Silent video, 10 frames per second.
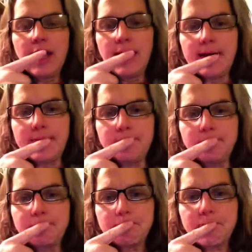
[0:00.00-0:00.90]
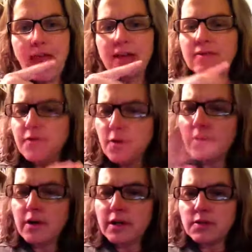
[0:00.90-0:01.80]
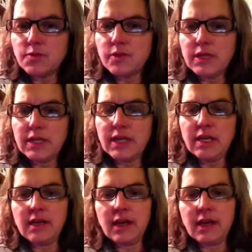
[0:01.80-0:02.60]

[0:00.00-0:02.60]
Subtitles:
Act 4 is really